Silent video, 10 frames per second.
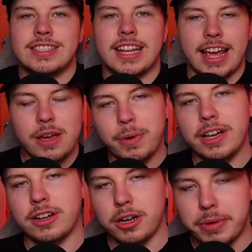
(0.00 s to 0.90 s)
Today we
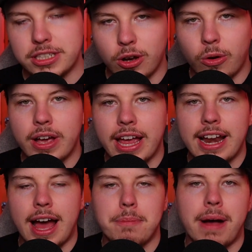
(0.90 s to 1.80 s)
are going to be talking
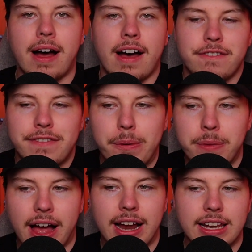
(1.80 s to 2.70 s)
about a film
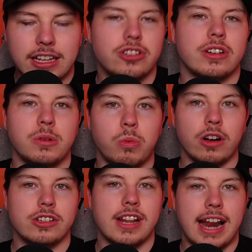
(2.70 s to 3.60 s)
that I literally
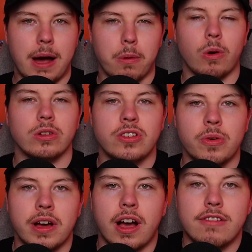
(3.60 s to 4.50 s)
watched an hour or
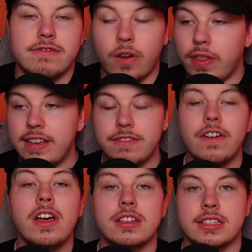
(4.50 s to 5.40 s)
two ago for the
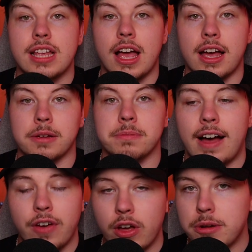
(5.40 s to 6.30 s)
first time.
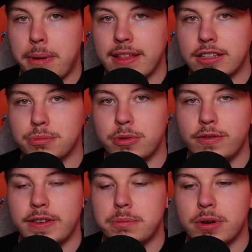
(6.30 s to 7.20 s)
I've heard about this
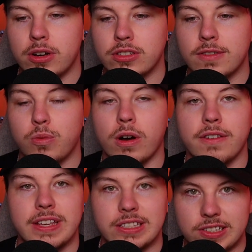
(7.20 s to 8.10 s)
movie because of one
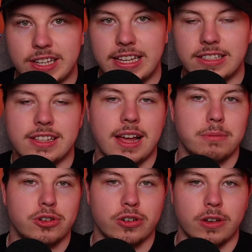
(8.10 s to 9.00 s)
of its scenes that
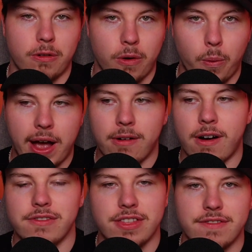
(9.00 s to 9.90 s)
I'm sure you're aware
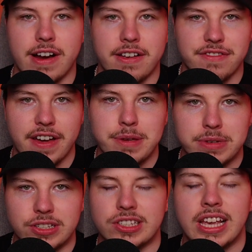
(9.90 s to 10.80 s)
of, the very
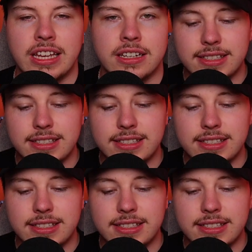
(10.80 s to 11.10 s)
famous scene.